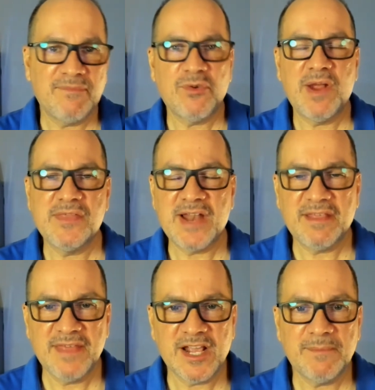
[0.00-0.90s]
the way that I
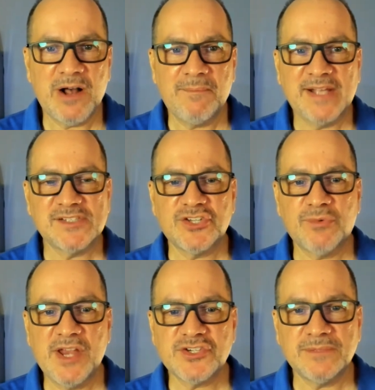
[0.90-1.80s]
think about my
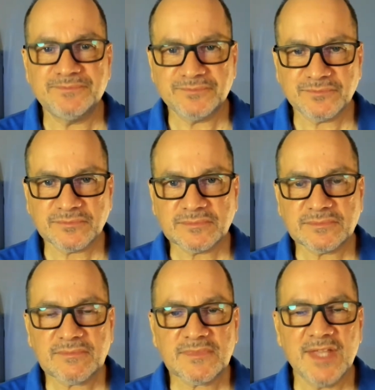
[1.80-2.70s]
situation?"
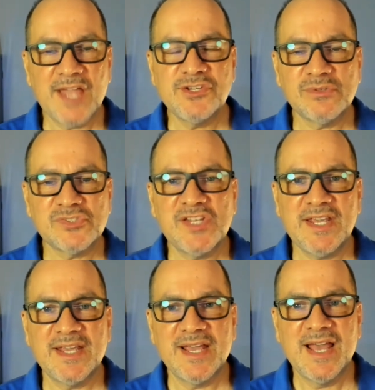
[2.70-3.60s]
And you'll
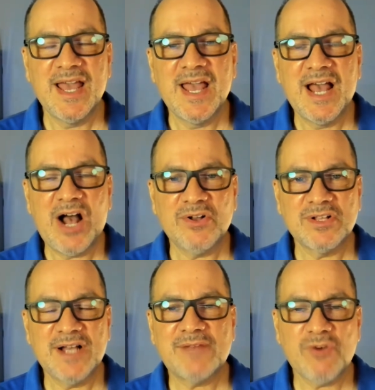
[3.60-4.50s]
see how
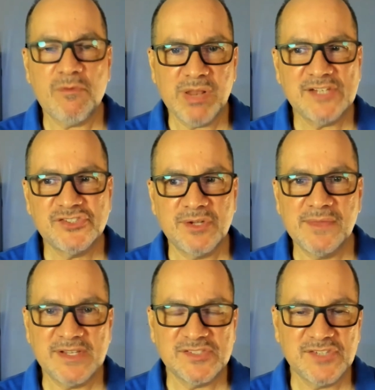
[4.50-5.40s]
God will bless you
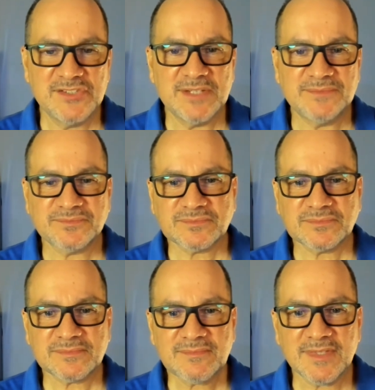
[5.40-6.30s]
in this season.
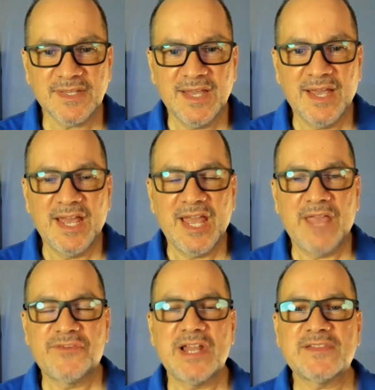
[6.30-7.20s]

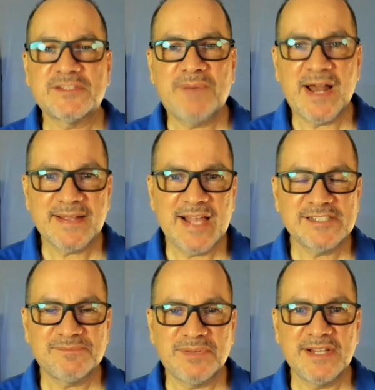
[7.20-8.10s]
If you like this
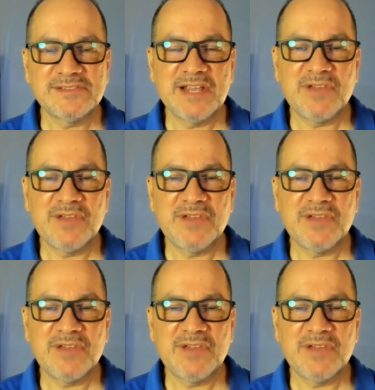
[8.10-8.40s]
podcast, please leave a